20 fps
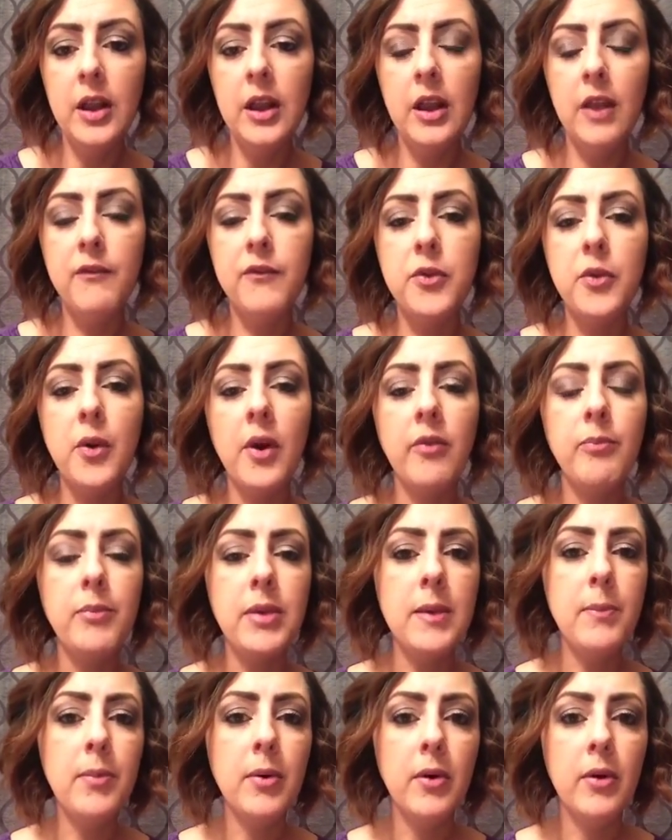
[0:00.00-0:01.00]
If you have
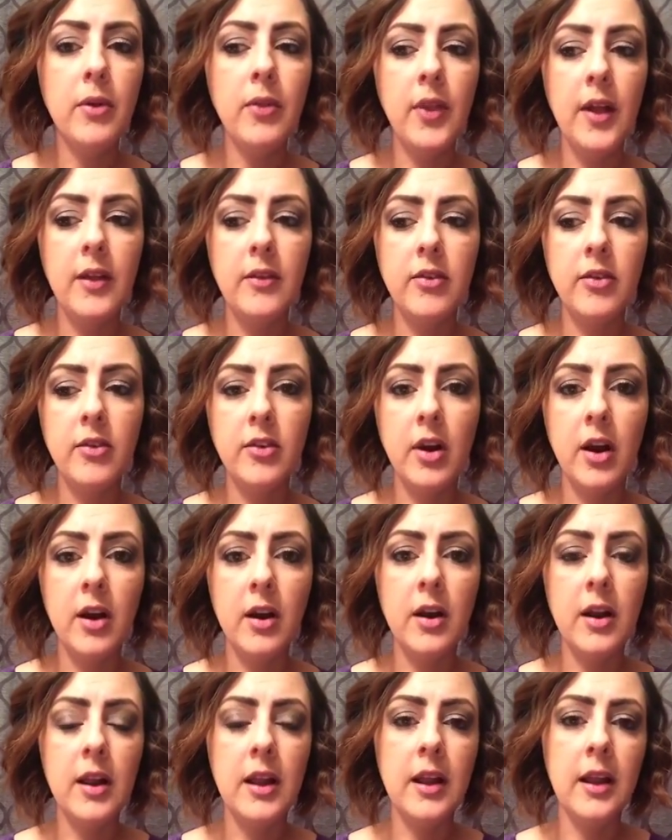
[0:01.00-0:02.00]
people that
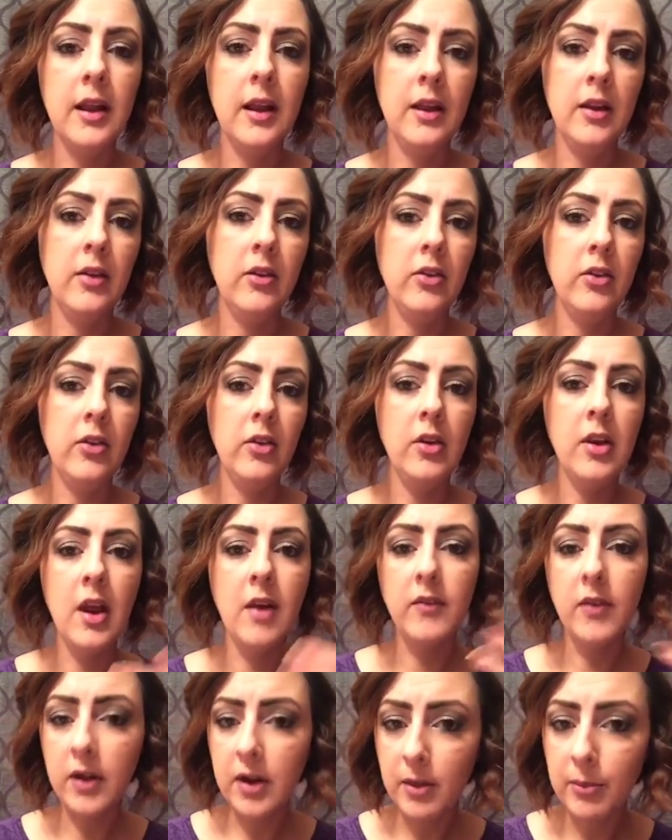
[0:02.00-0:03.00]
start and
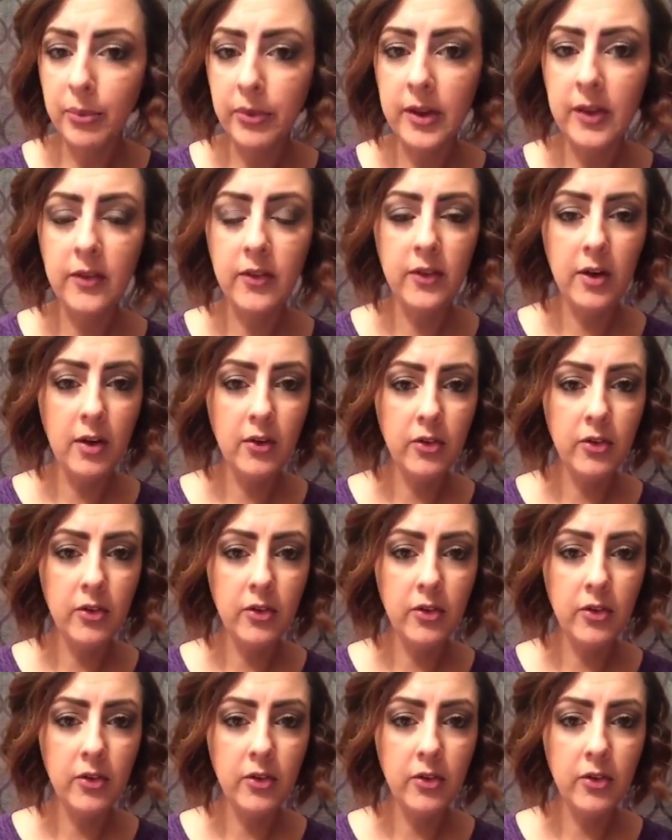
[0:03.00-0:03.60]
never complete Start